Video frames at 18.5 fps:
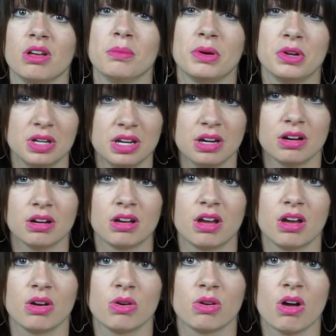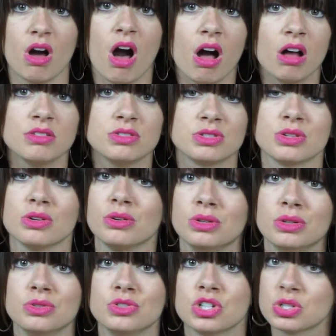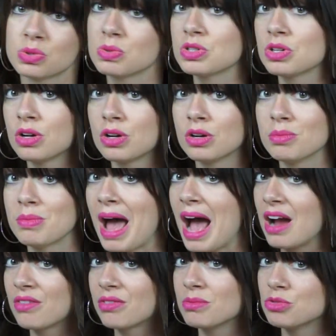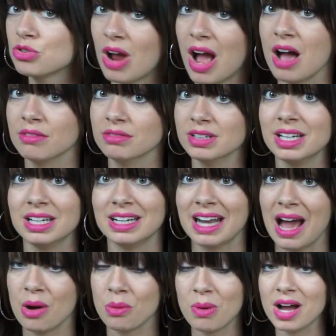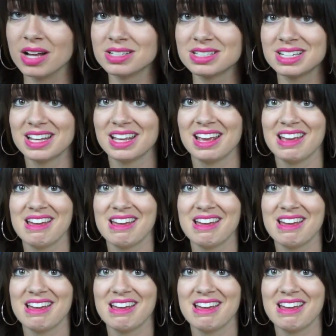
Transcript: about a year ago called "So You Just Returned Back from Traveling, Now What?"